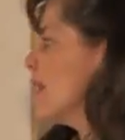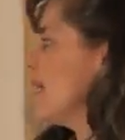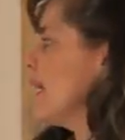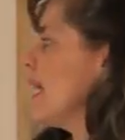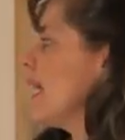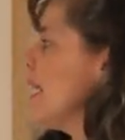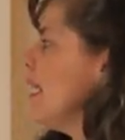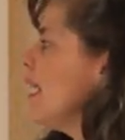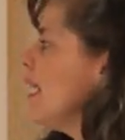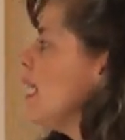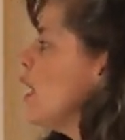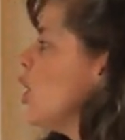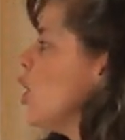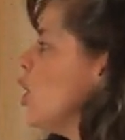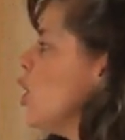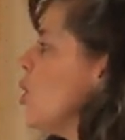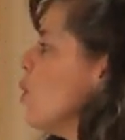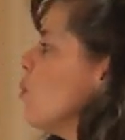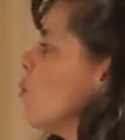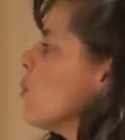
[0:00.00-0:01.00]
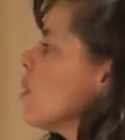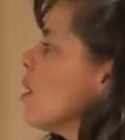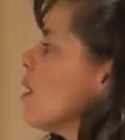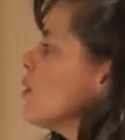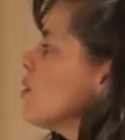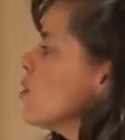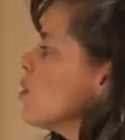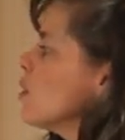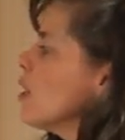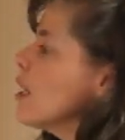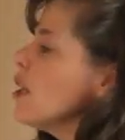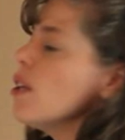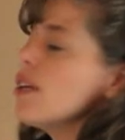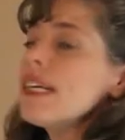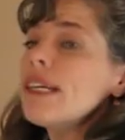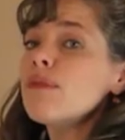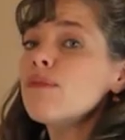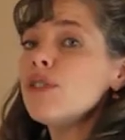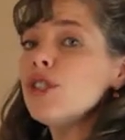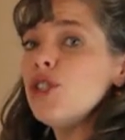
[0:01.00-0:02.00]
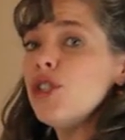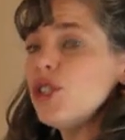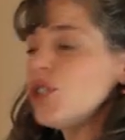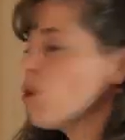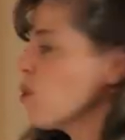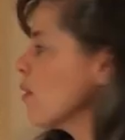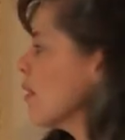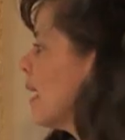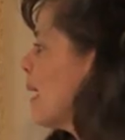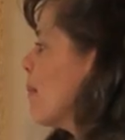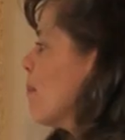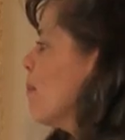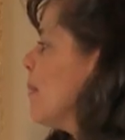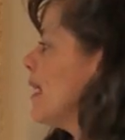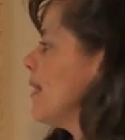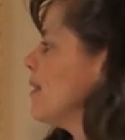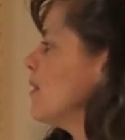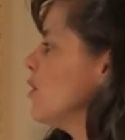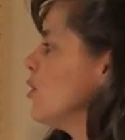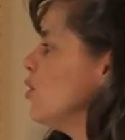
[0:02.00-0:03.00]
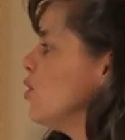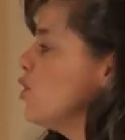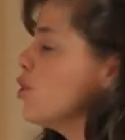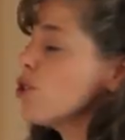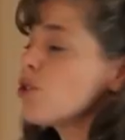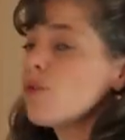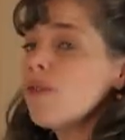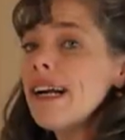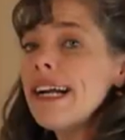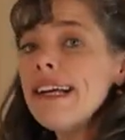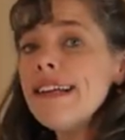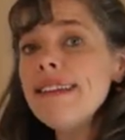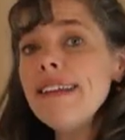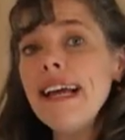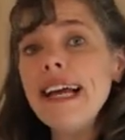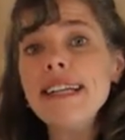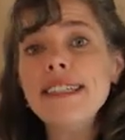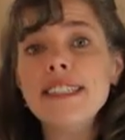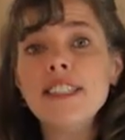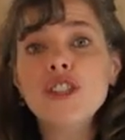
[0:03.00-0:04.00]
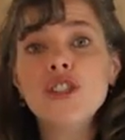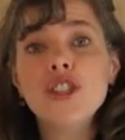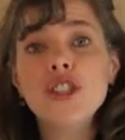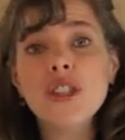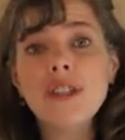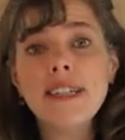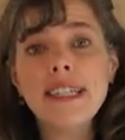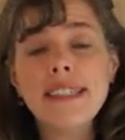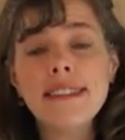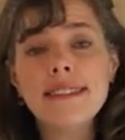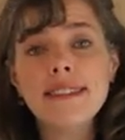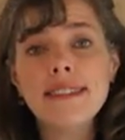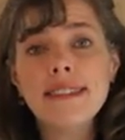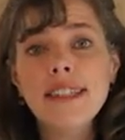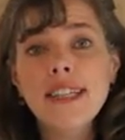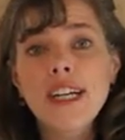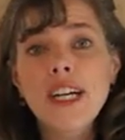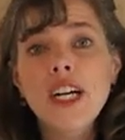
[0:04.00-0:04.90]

Okay, we're also going to look at restoring muscle strength and endurance.